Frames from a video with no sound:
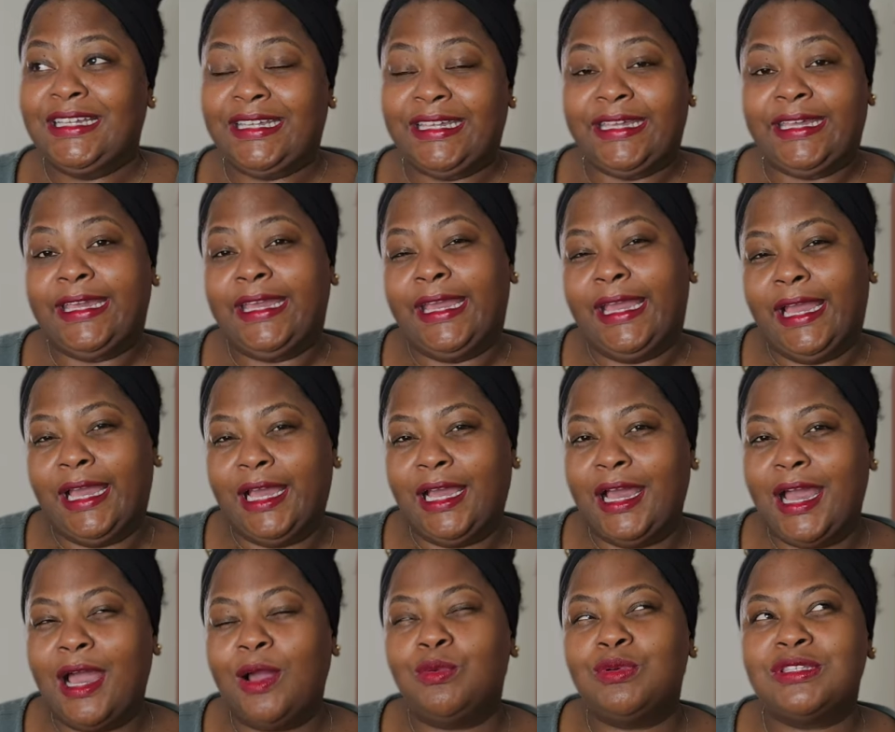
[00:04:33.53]

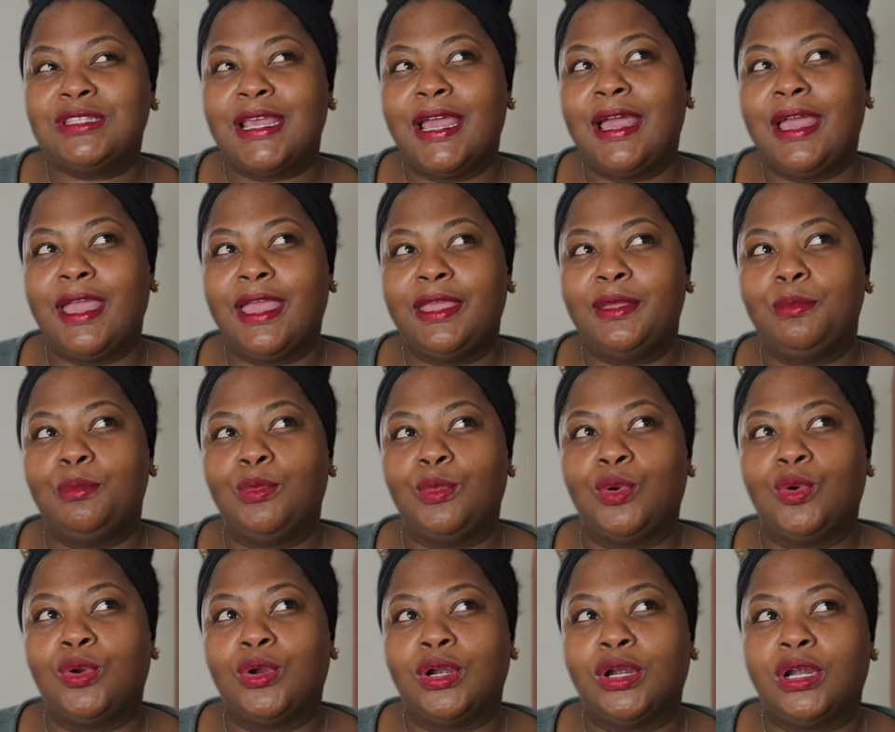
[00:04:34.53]
yeah, I would say I ate
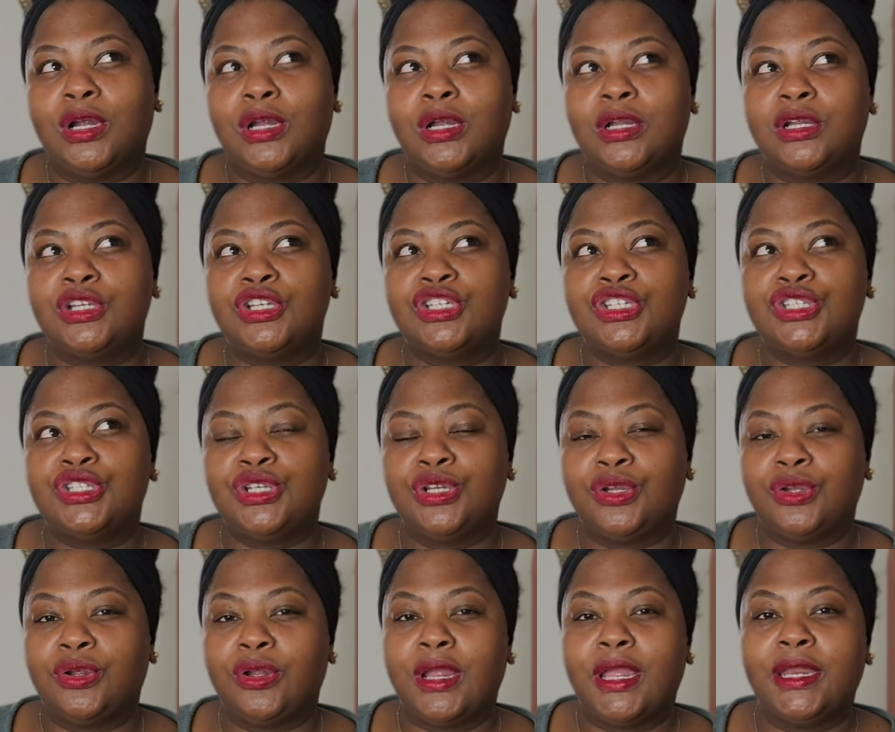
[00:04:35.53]
more
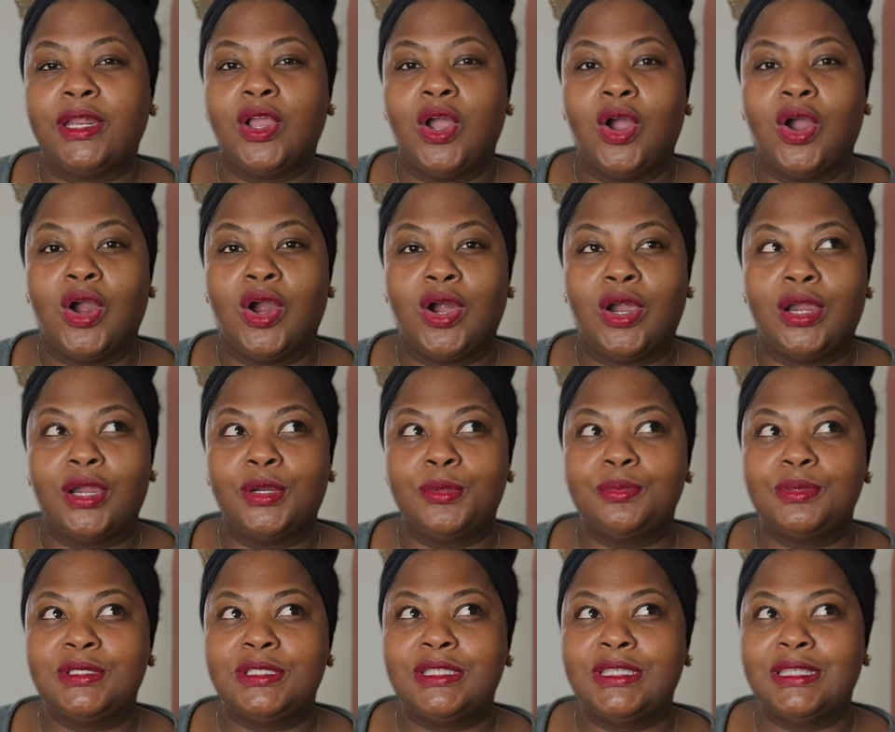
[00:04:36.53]
sugar and
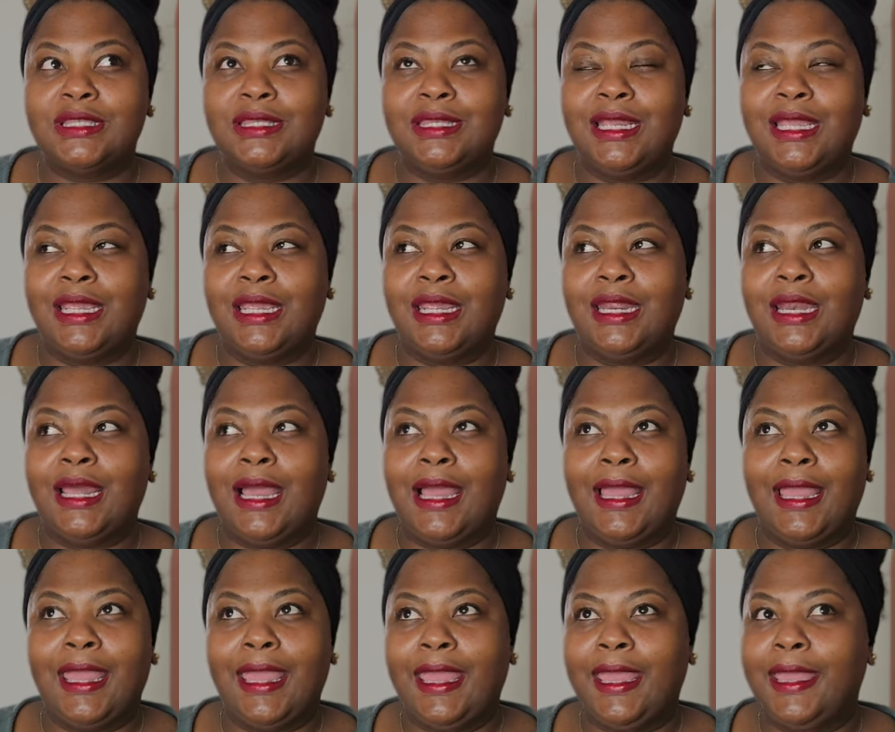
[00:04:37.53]
carbs than
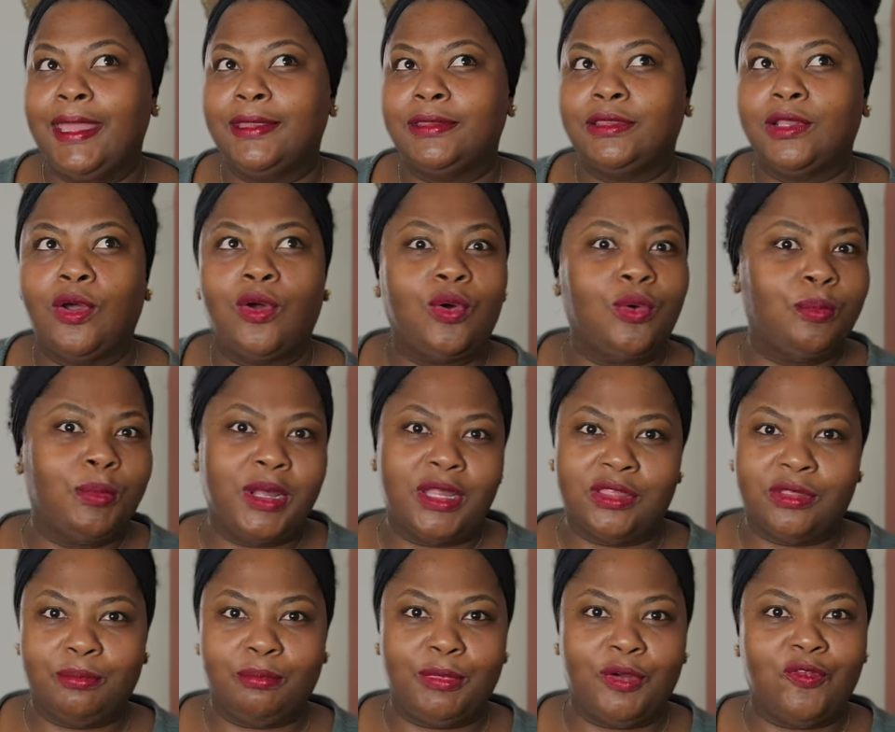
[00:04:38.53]
I had the whole
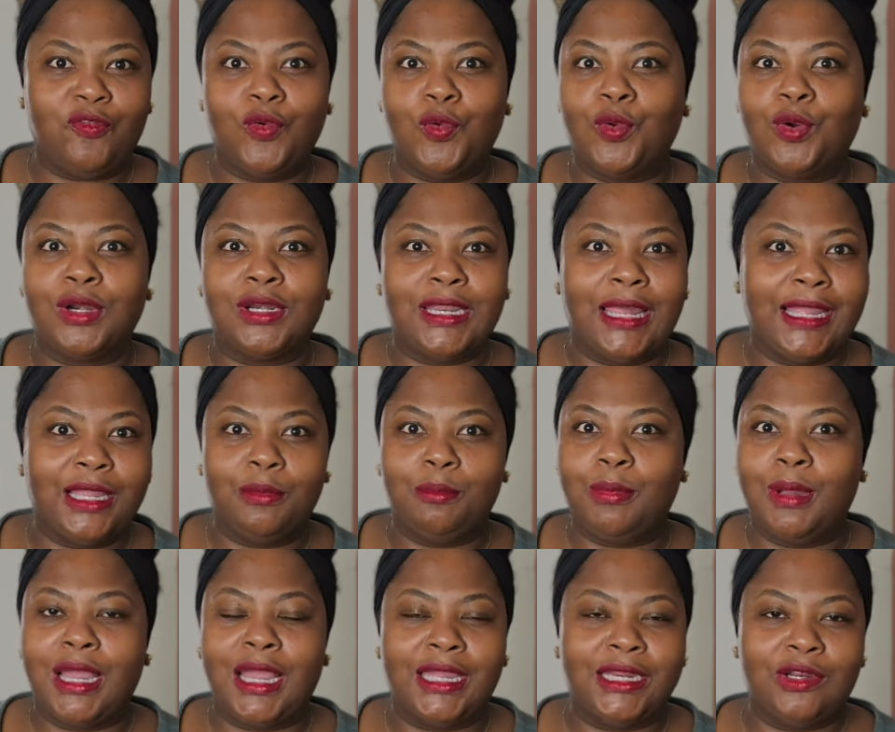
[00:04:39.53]
month before, like
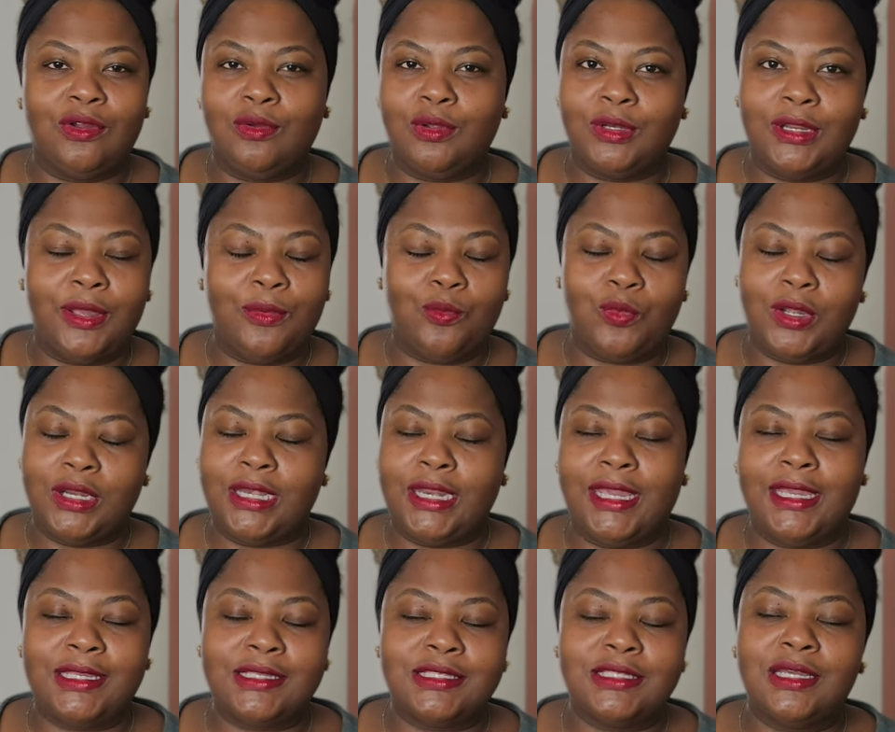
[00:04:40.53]
combined on that one
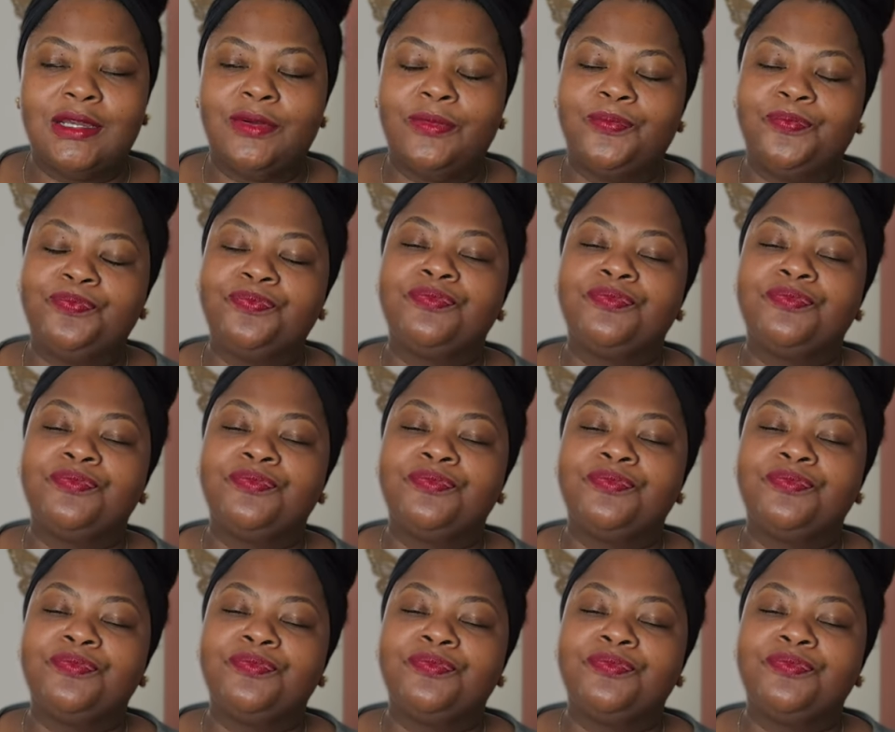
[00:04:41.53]
day. So